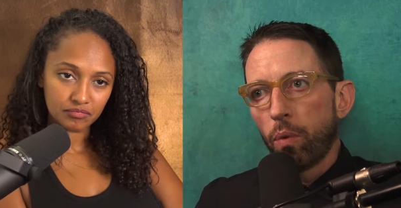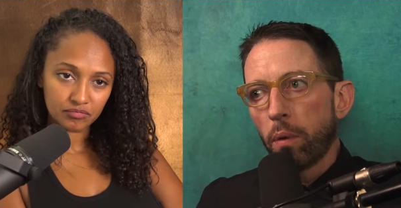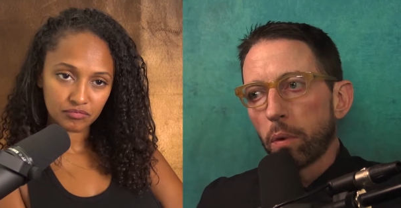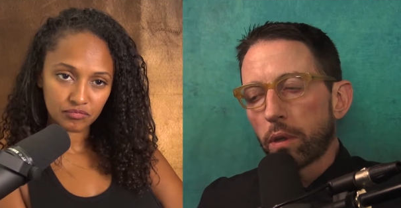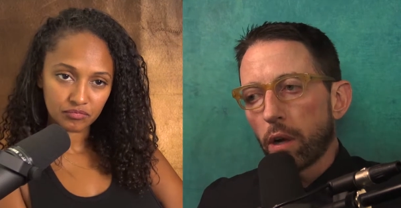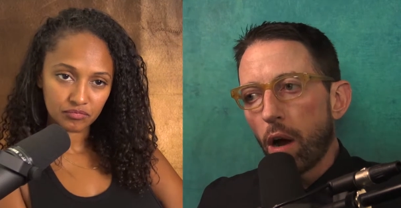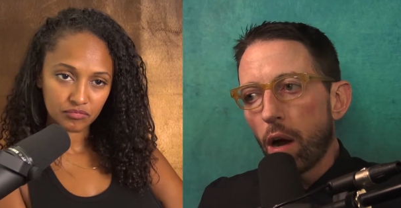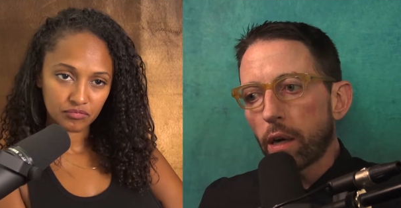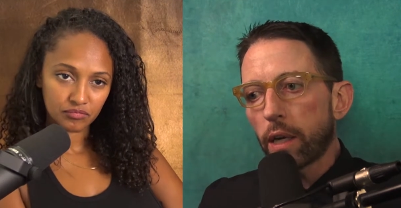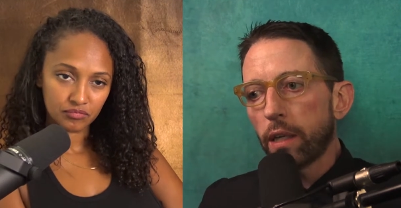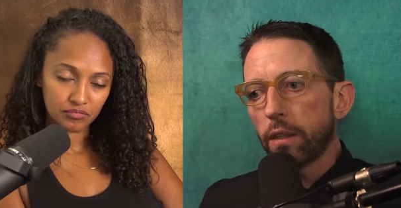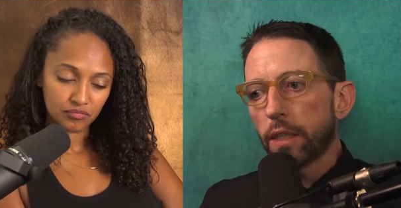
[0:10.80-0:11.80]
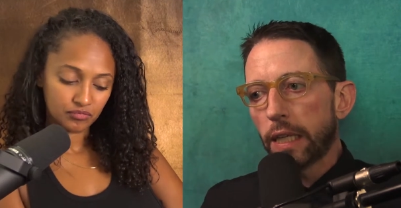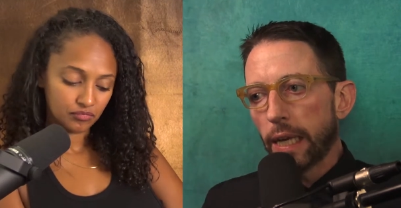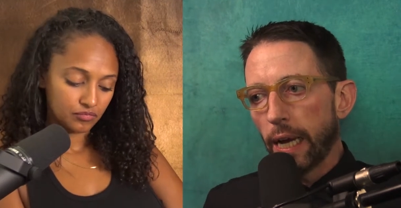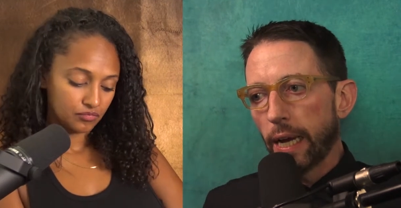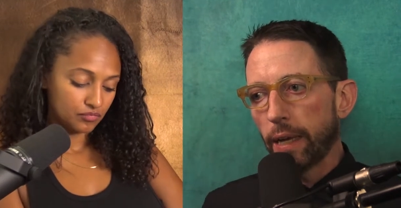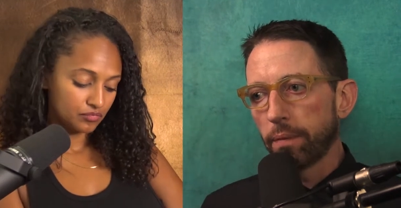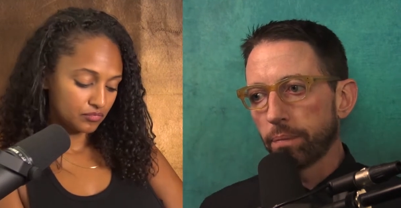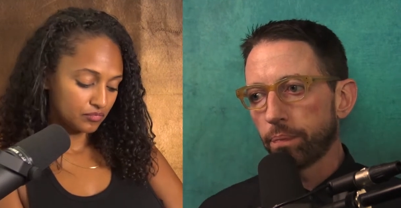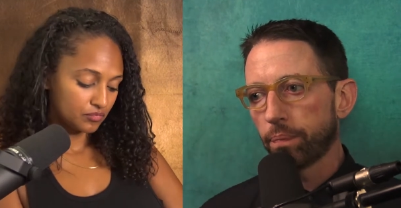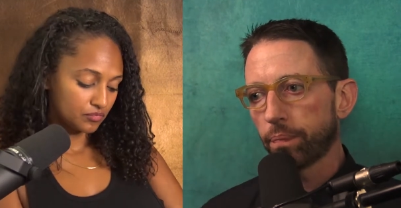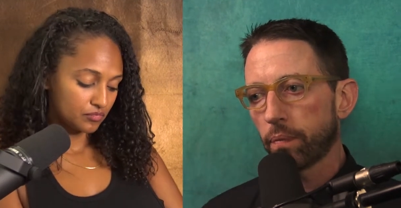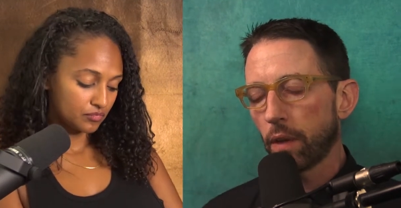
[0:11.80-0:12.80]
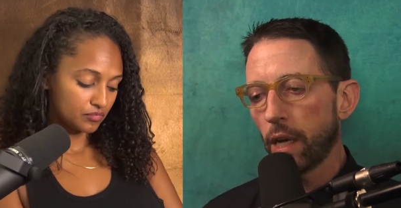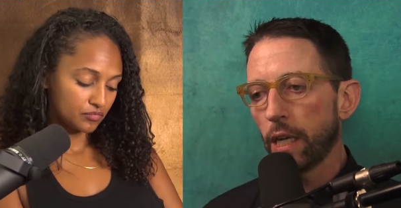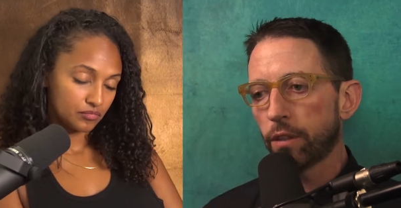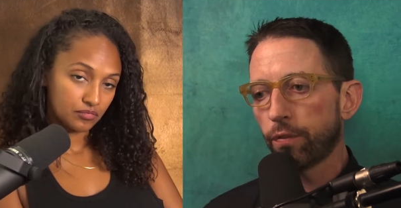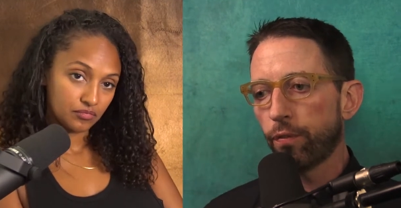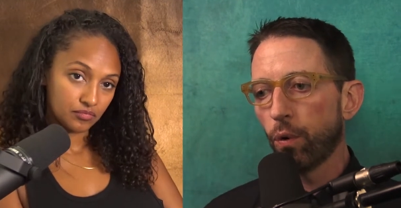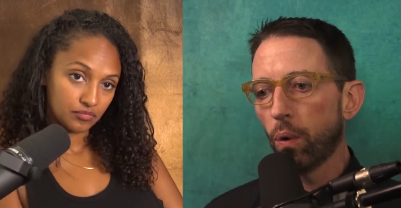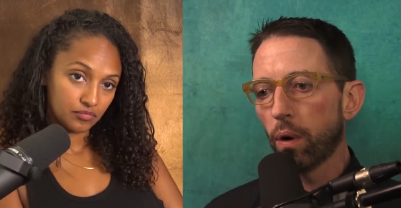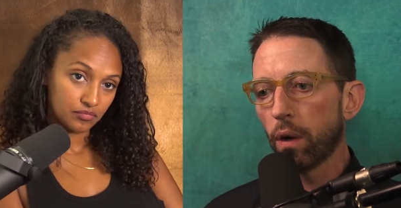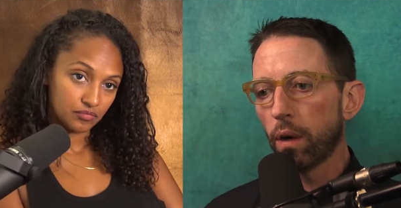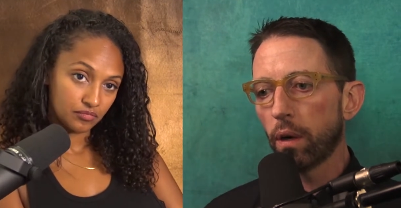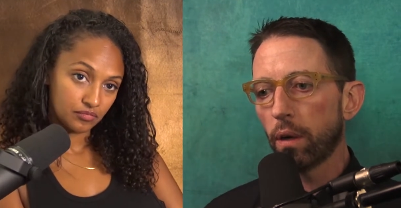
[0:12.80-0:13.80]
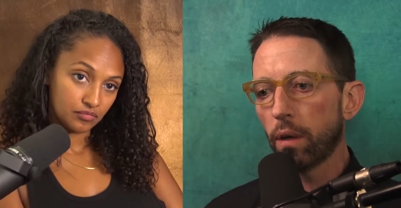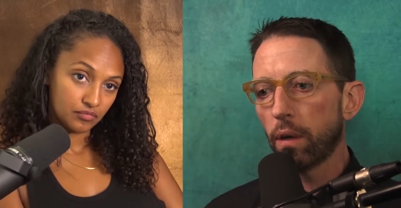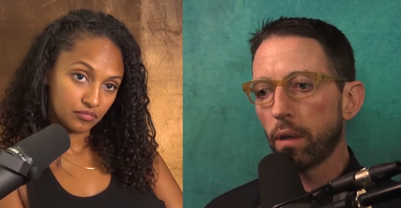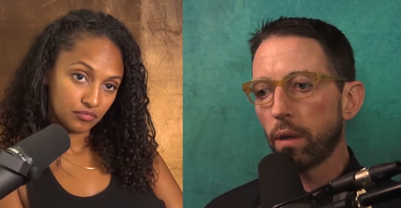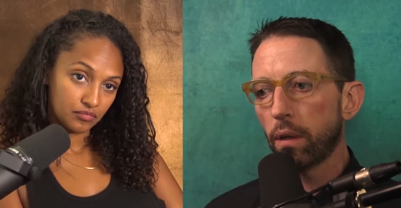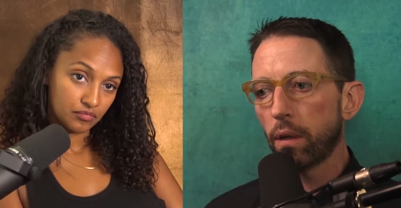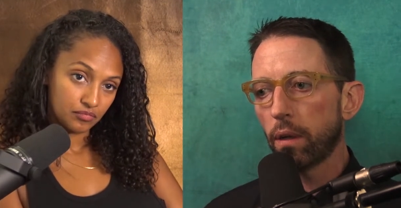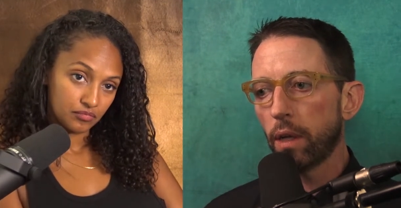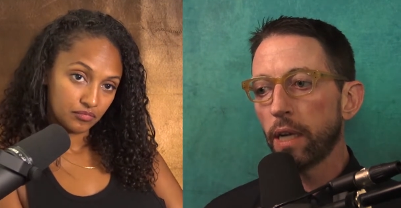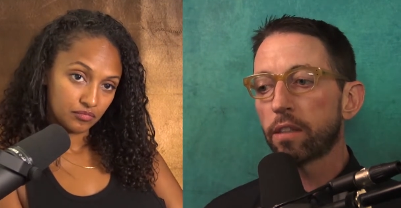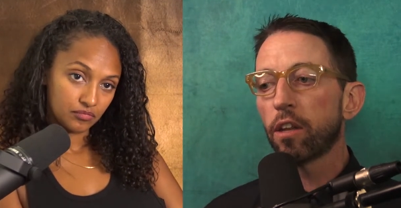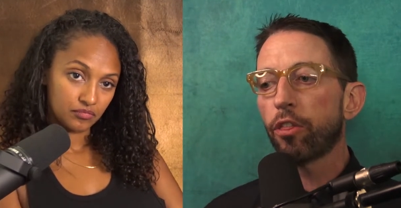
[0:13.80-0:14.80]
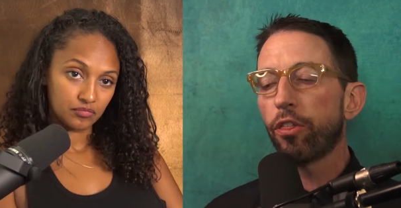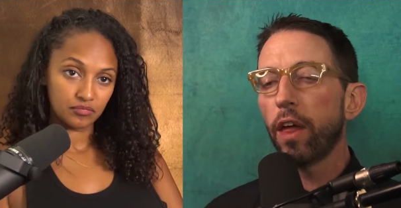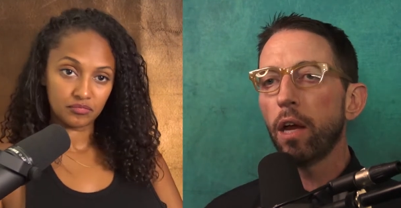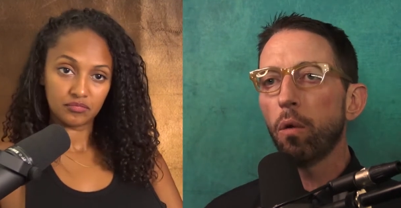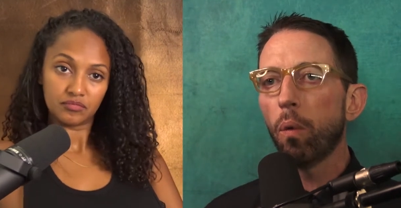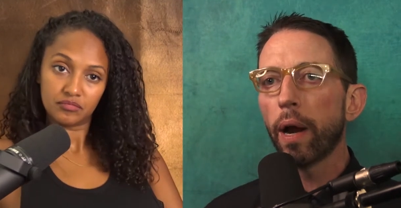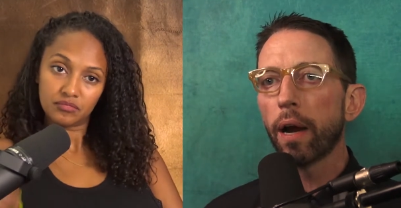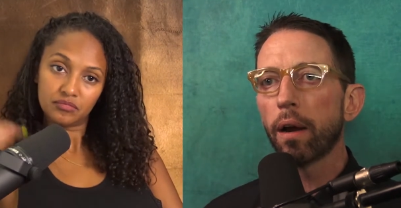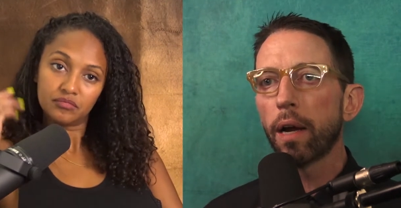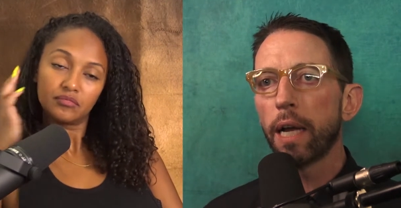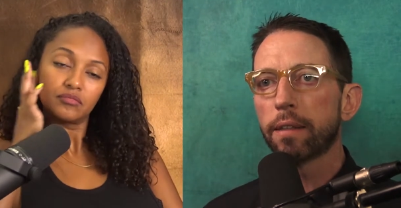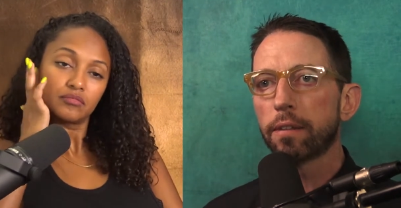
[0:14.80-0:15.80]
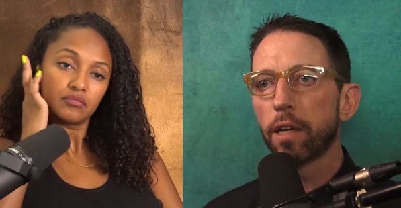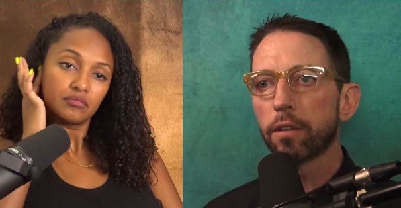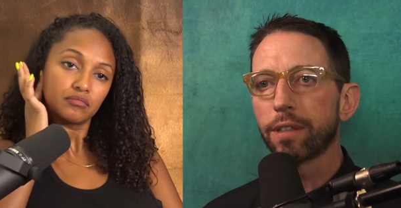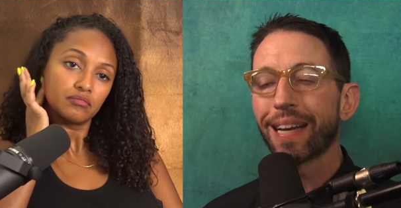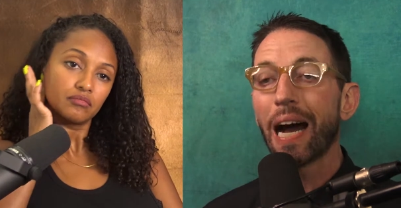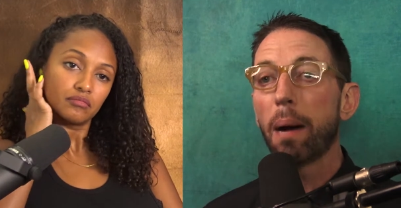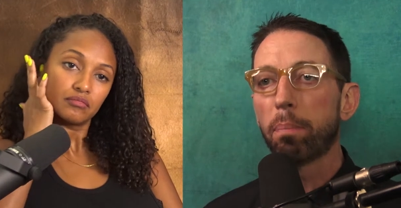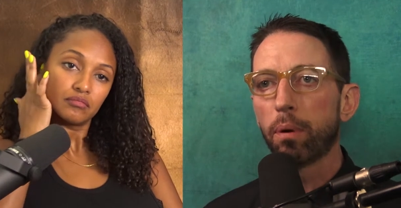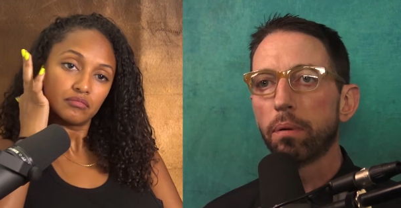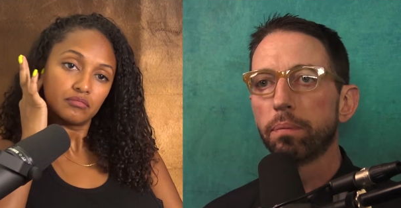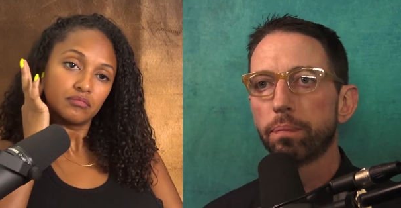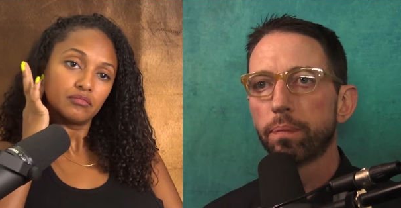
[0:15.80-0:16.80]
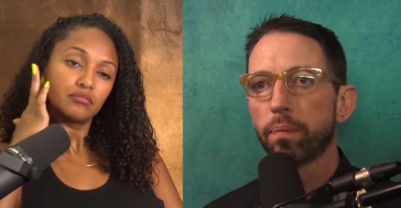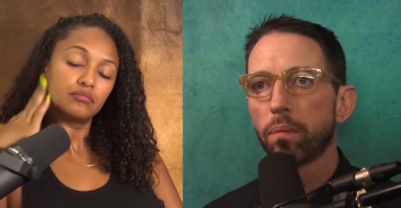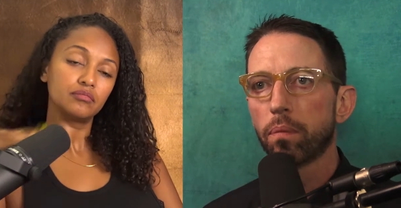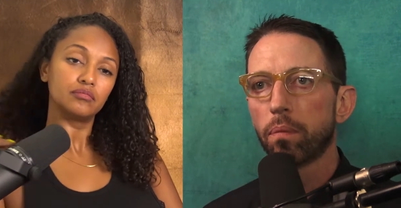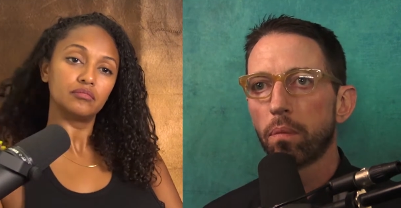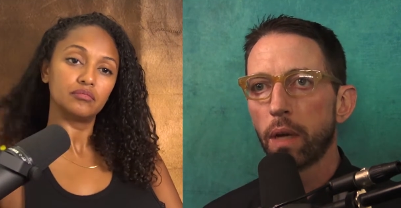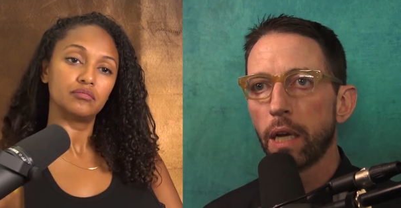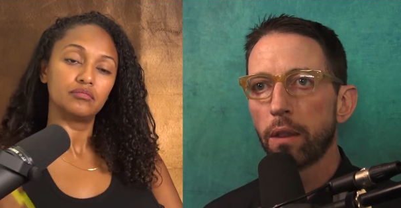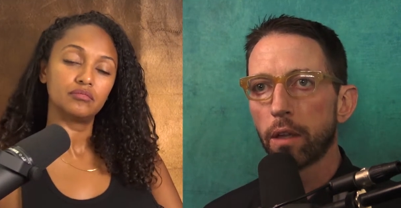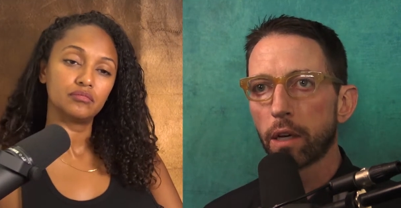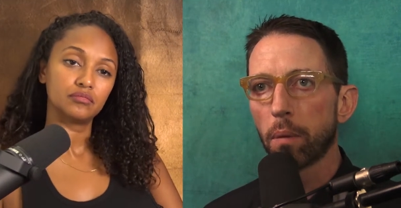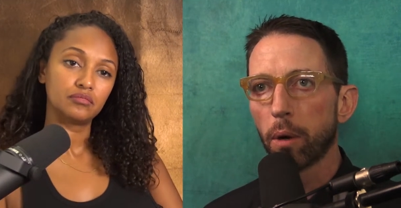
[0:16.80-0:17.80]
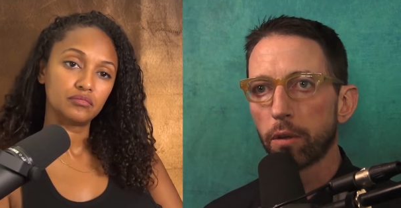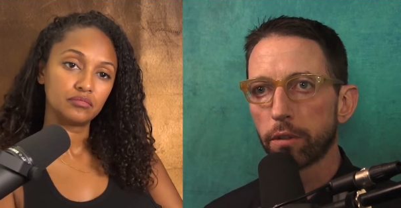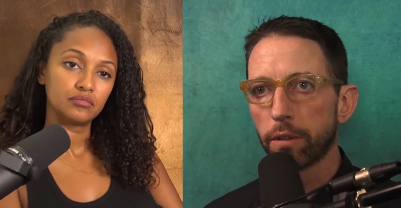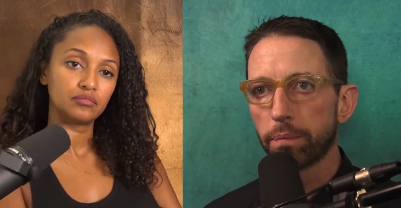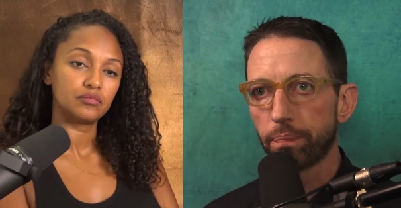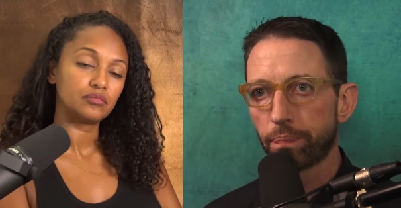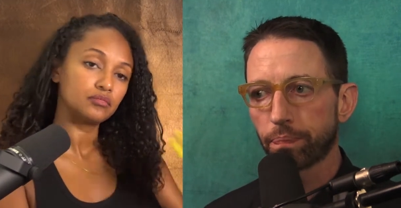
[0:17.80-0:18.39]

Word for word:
Speaker 1: we were talking today. It's for, it's a thing where it's, there's a couple mm-hmm. in the commercial.